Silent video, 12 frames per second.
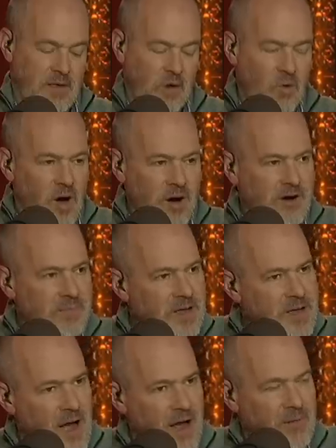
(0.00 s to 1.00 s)
You wanted him, you
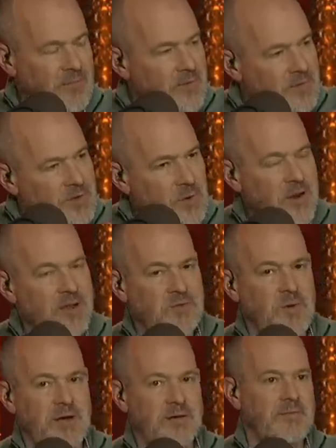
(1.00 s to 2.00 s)
got him. Do it his
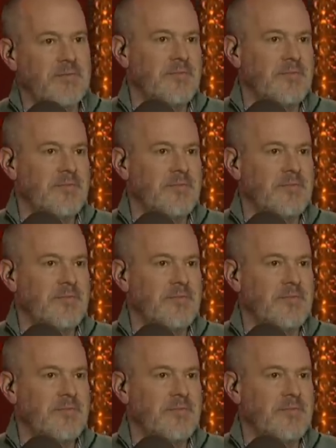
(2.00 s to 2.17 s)
way.